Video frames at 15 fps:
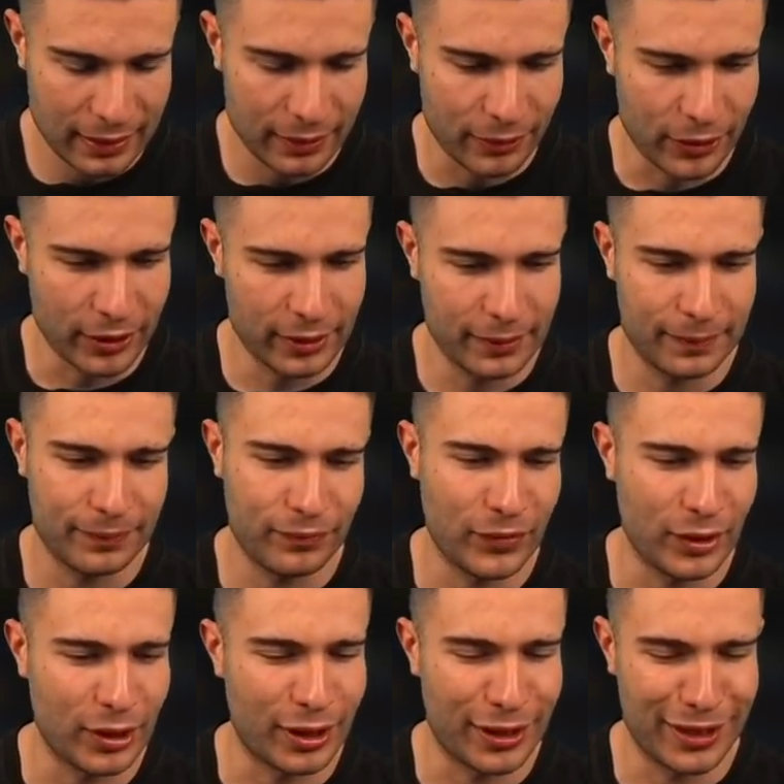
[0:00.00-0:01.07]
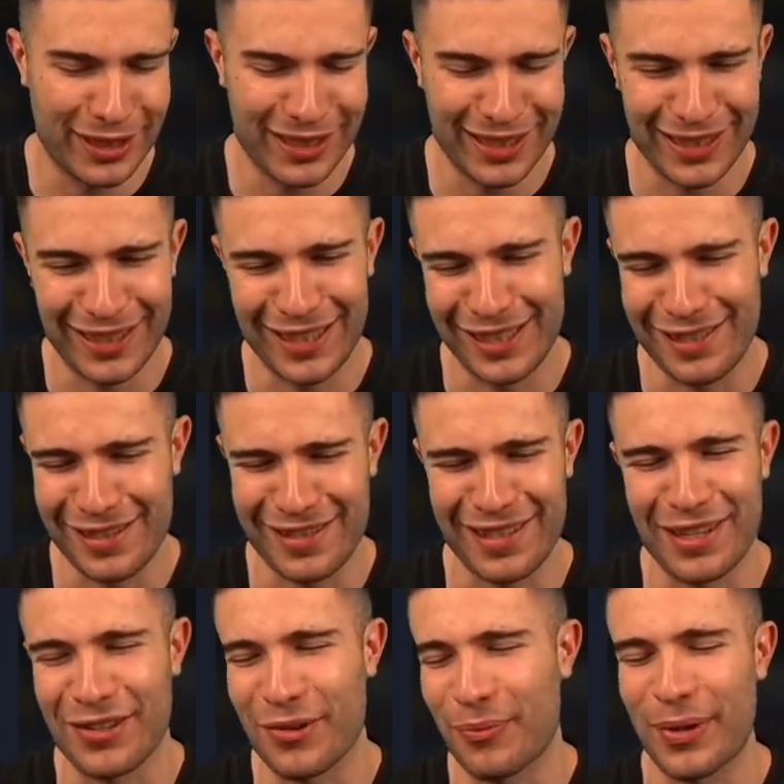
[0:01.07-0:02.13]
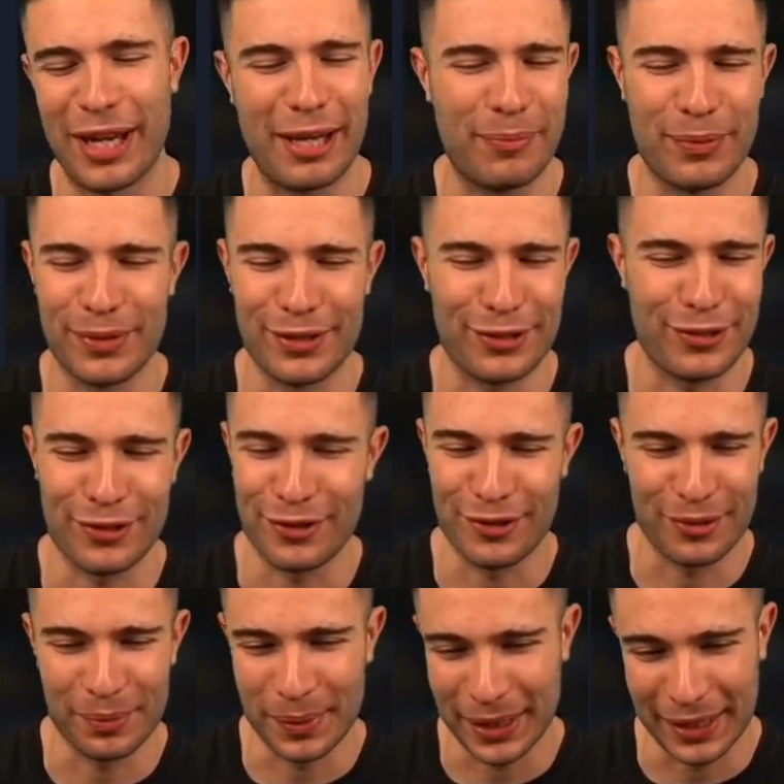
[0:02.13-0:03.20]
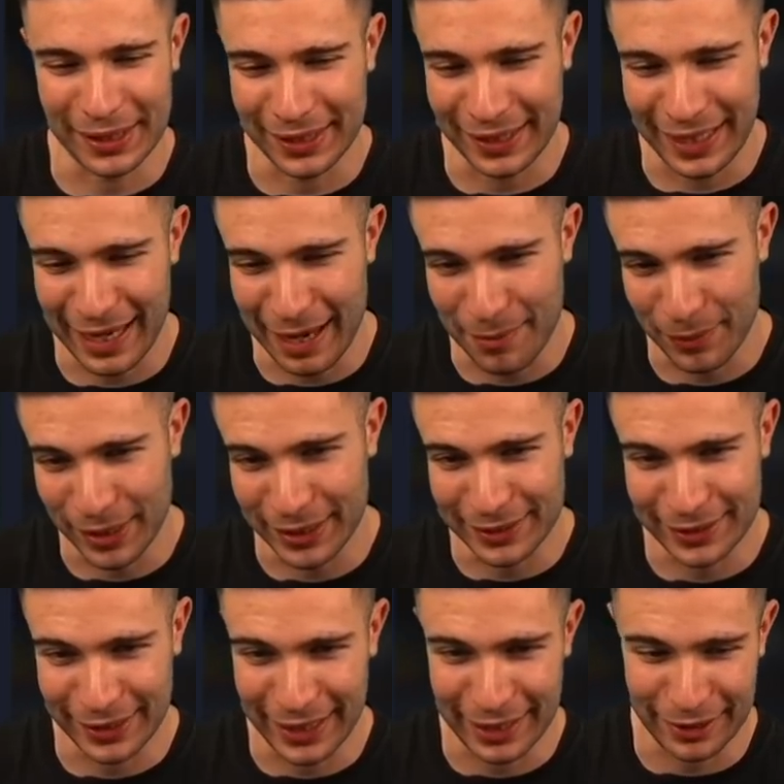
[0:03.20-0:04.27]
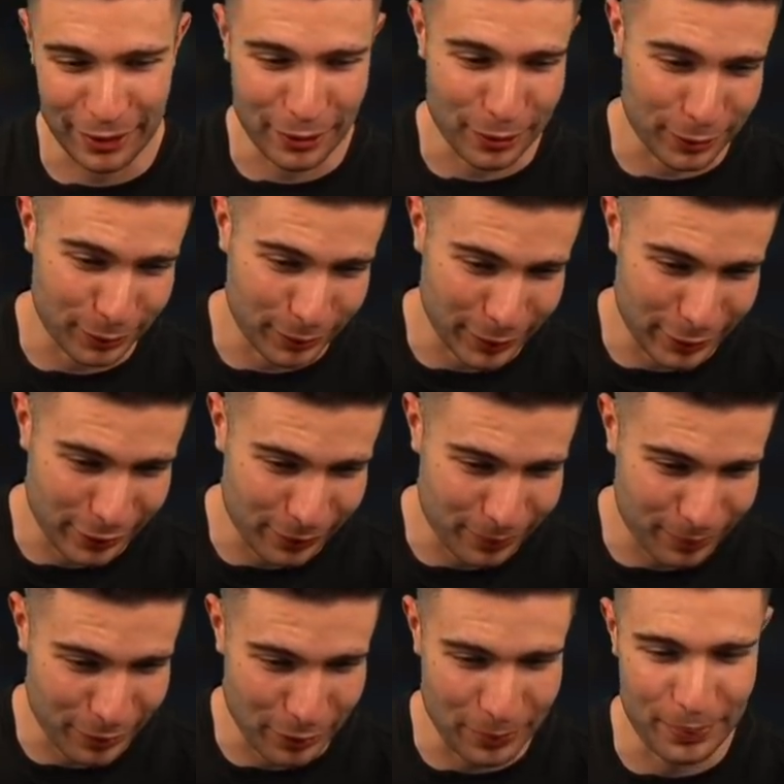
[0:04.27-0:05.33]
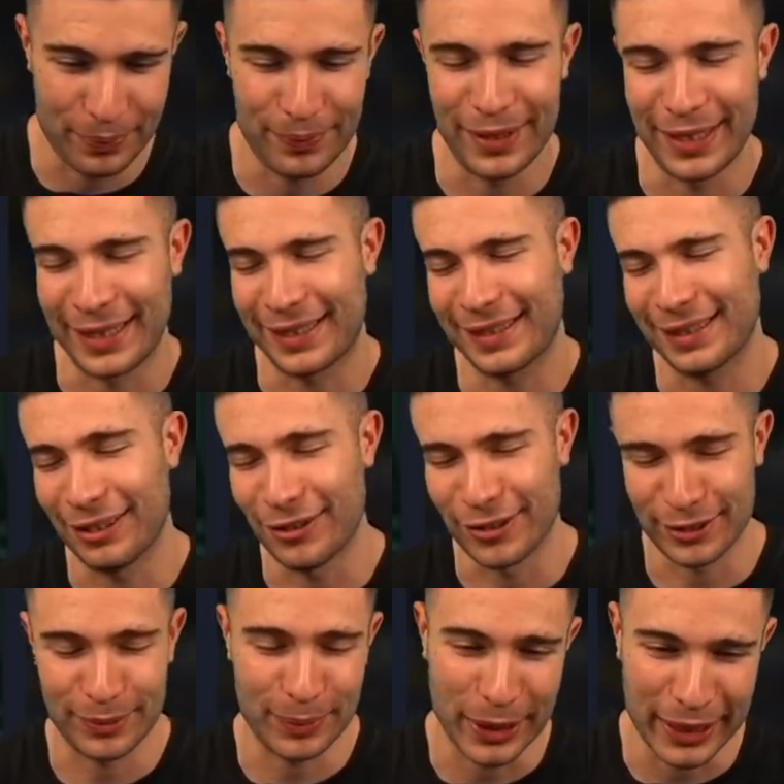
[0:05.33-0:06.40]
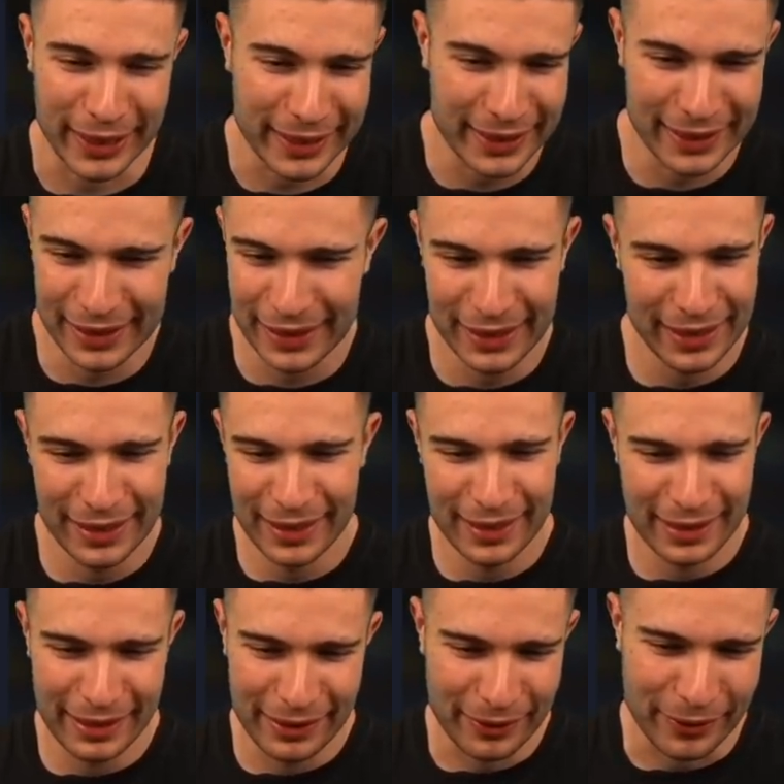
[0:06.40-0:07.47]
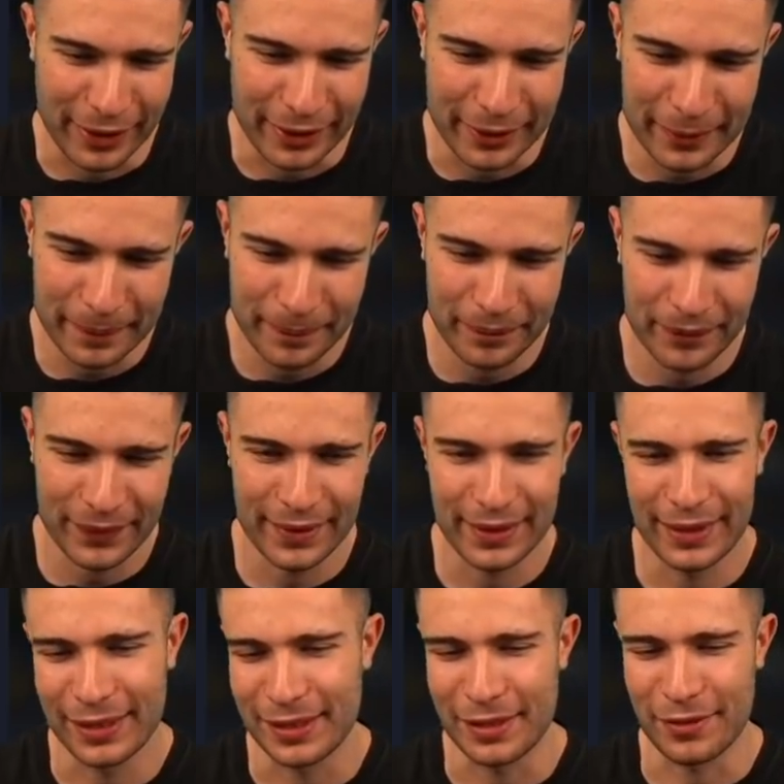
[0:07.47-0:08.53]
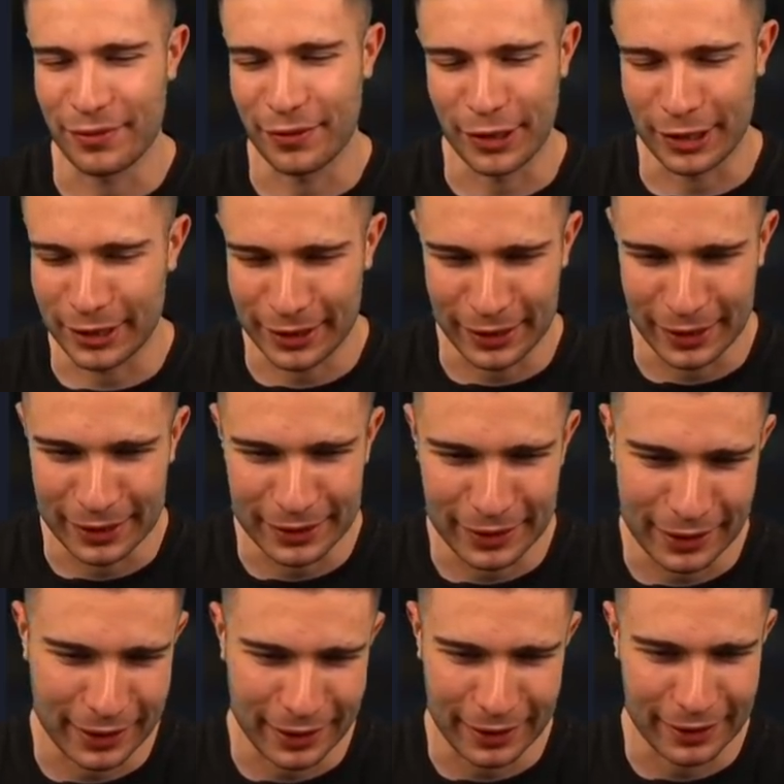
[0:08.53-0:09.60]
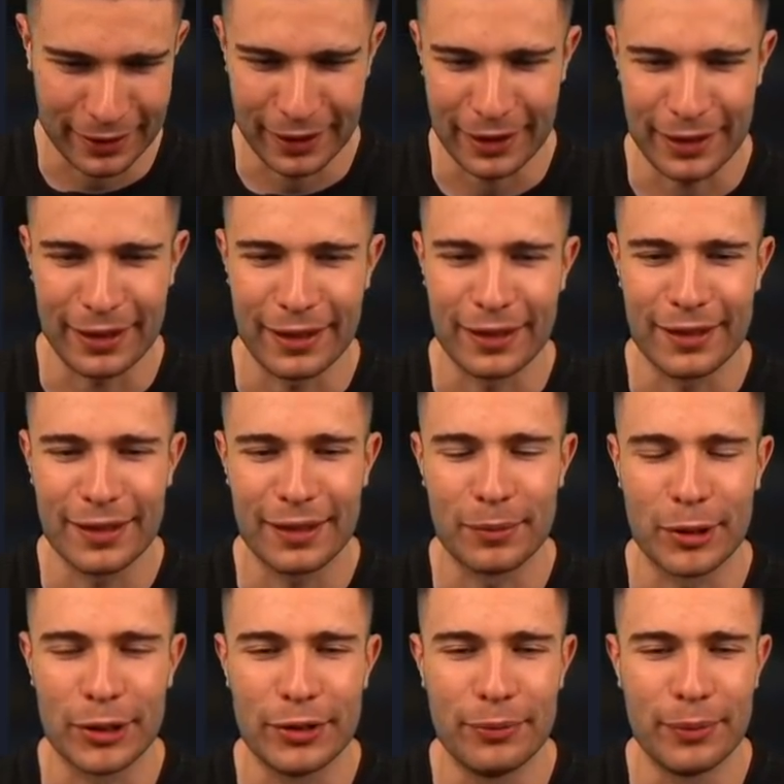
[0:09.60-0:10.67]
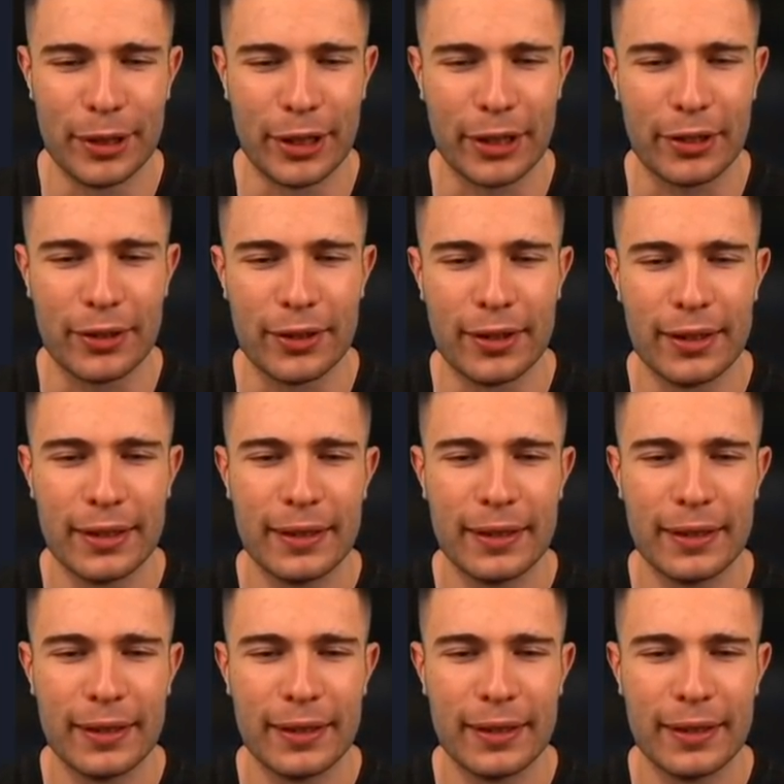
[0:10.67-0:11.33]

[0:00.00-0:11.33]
Well, this is such a bad position to be in, gambling to get gold when you're last buy. Wow. This is fucked, guys. Yeah, come on. Miracle.